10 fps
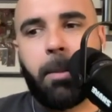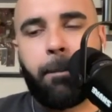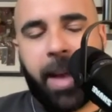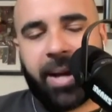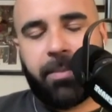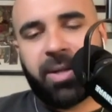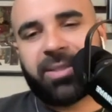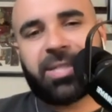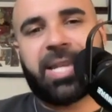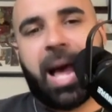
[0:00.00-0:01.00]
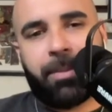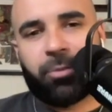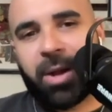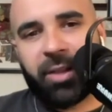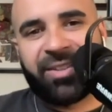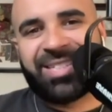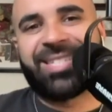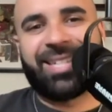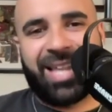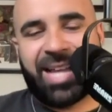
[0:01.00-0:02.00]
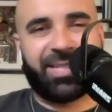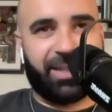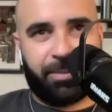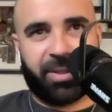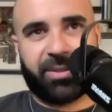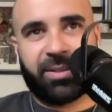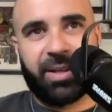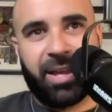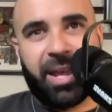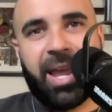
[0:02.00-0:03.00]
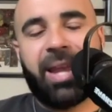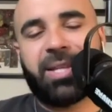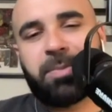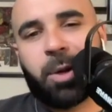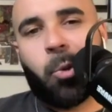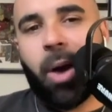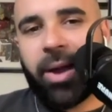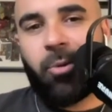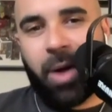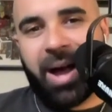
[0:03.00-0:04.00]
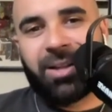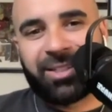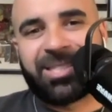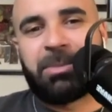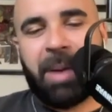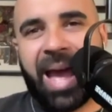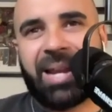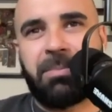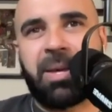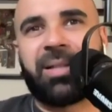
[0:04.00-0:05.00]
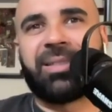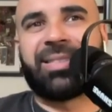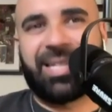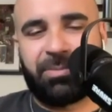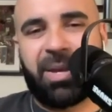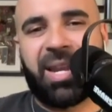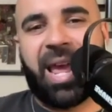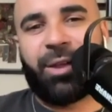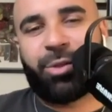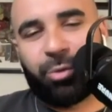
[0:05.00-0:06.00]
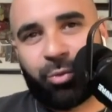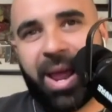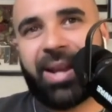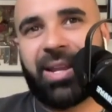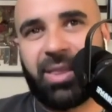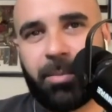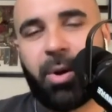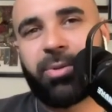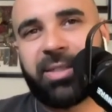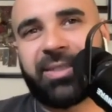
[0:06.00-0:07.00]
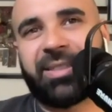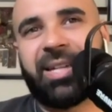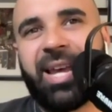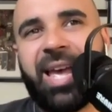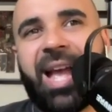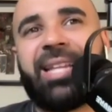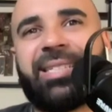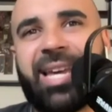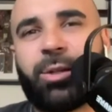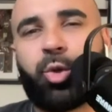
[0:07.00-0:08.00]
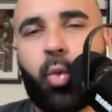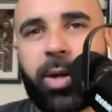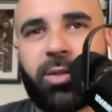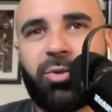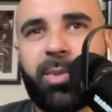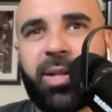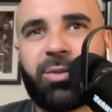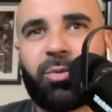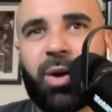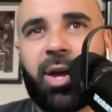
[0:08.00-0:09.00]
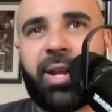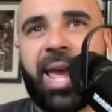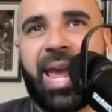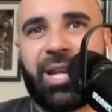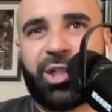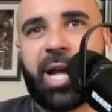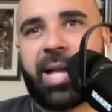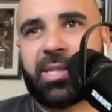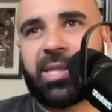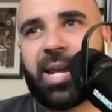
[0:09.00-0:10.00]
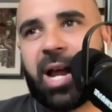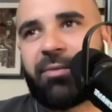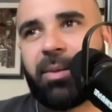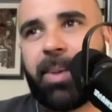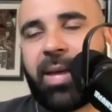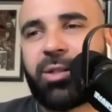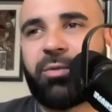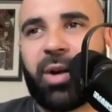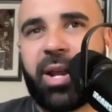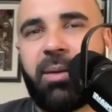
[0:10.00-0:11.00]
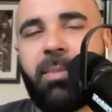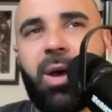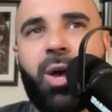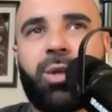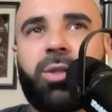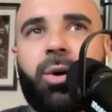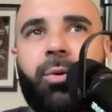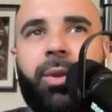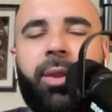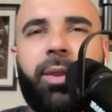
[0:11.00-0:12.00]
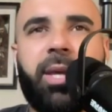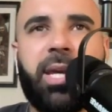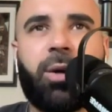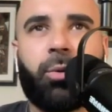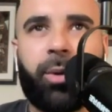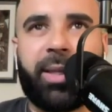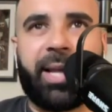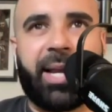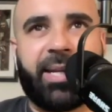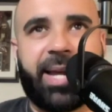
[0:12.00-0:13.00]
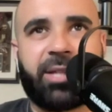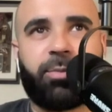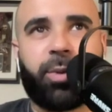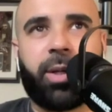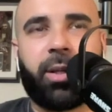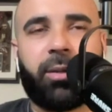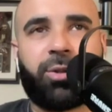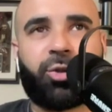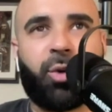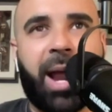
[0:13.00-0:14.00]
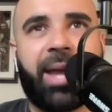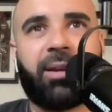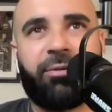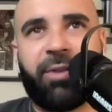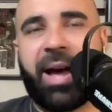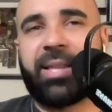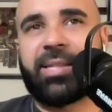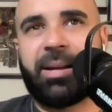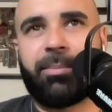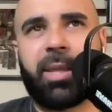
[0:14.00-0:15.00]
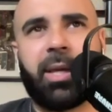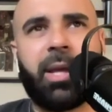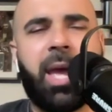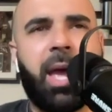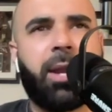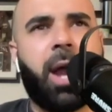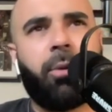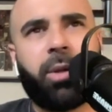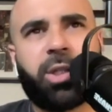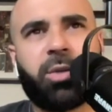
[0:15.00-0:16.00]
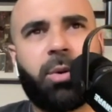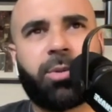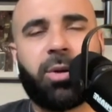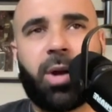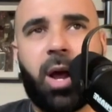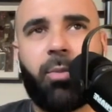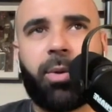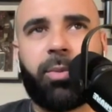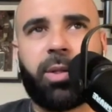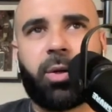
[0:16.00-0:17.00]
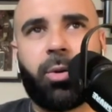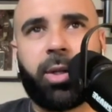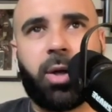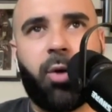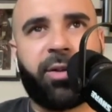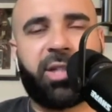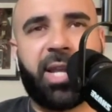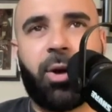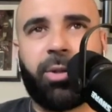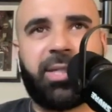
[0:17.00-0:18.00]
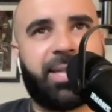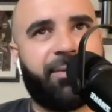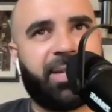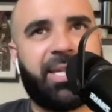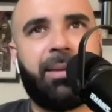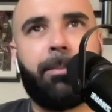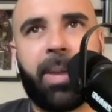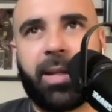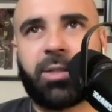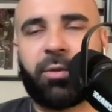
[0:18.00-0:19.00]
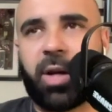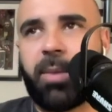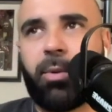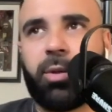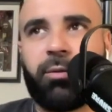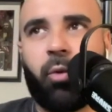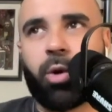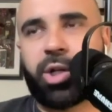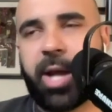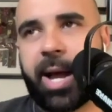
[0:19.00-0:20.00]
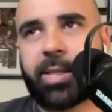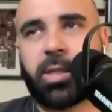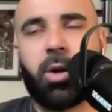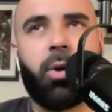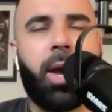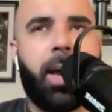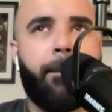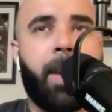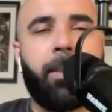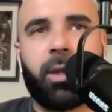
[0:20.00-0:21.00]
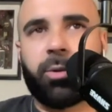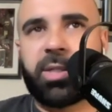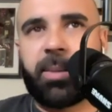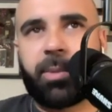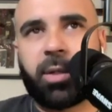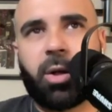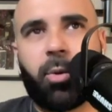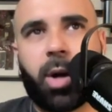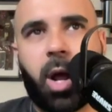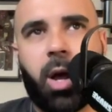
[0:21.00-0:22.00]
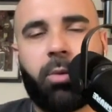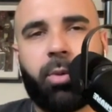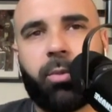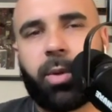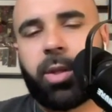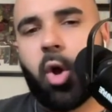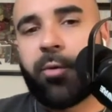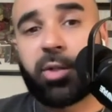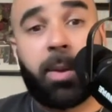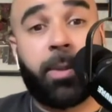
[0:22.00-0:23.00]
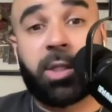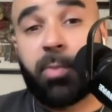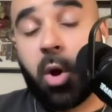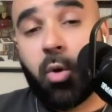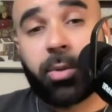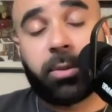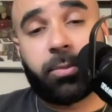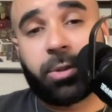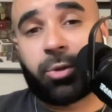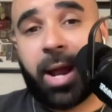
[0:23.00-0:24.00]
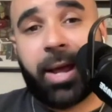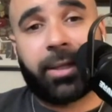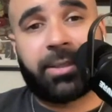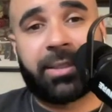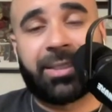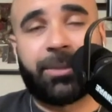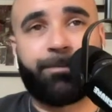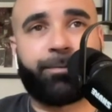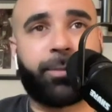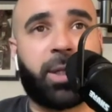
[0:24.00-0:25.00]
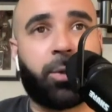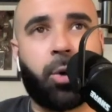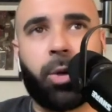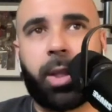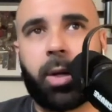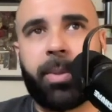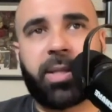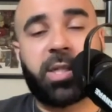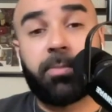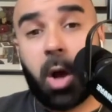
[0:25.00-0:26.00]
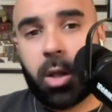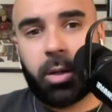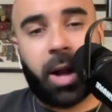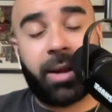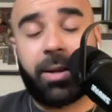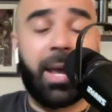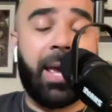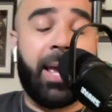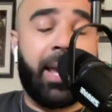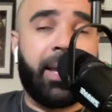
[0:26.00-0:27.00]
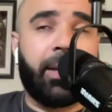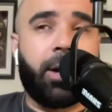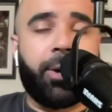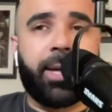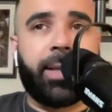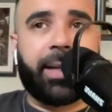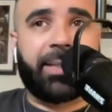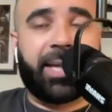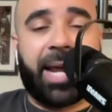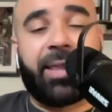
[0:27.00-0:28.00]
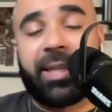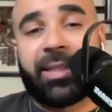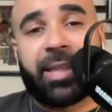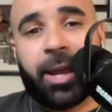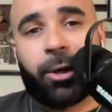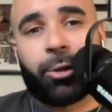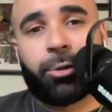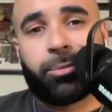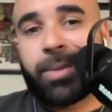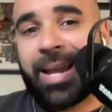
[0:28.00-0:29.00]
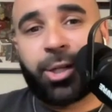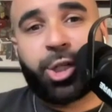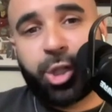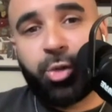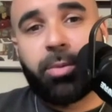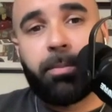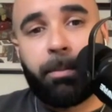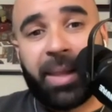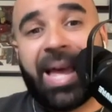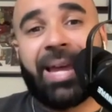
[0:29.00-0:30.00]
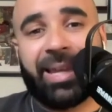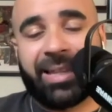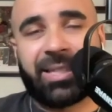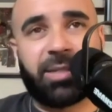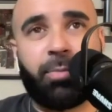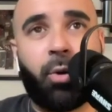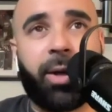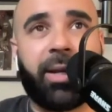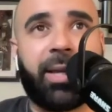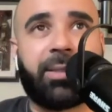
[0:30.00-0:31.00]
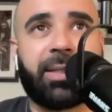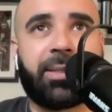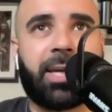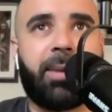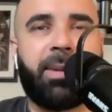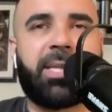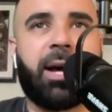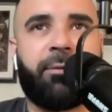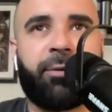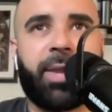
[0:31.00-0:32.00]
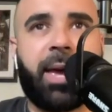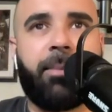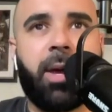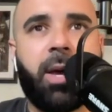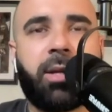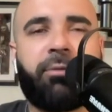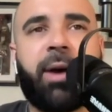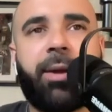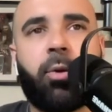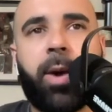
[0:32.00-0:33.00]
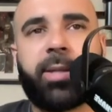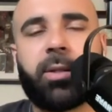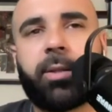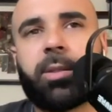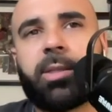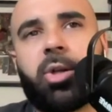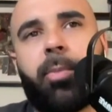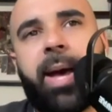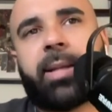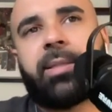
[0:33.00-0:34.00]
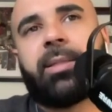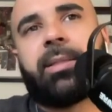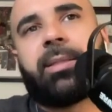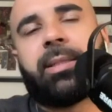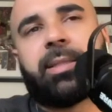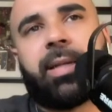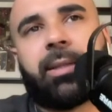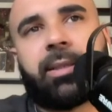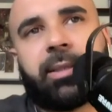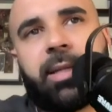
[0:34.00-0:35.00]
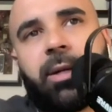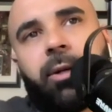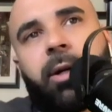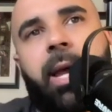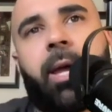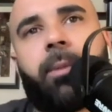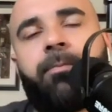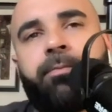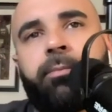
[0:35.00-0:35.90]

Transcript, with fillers: Patty Mills has not been relevant since the last Olympics. It has been quite a while since Patty Mills has been a threat in the postseason, and getting 22 minutes of run, 8 shots, 9 off the bench for him. So the Heat are really kind of desperate, trying to find something. Not really sure what was going on with Nikola Jovic today. Only 17 minutes for him, only 4 shots. So maybe there was something going on with Jovic, or maybe Spo was trying to, you know, go a little bit smaller. Like I said, I think they're kind of shooting blank at this point. It's going to be tough for them to find a way. So let's go back to the Celtics here. And,